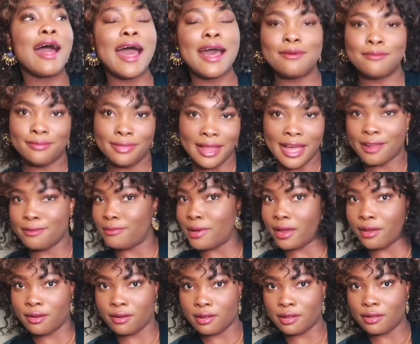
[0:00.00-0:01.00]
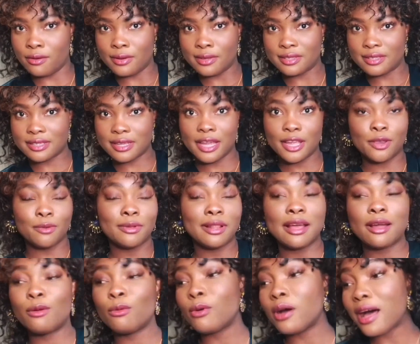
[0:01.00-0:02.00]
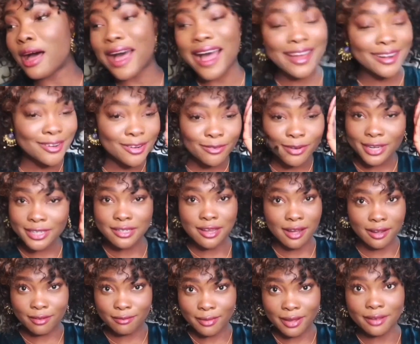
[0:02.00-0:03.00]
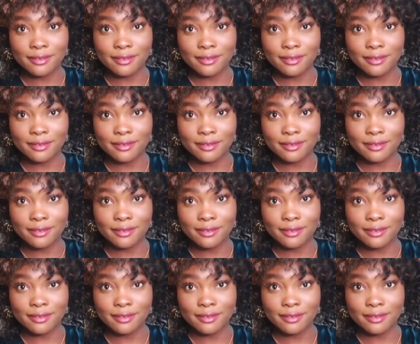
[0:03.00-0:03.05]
I'm blind by your glowing skin. You be like, what? I don't know what you're talking about.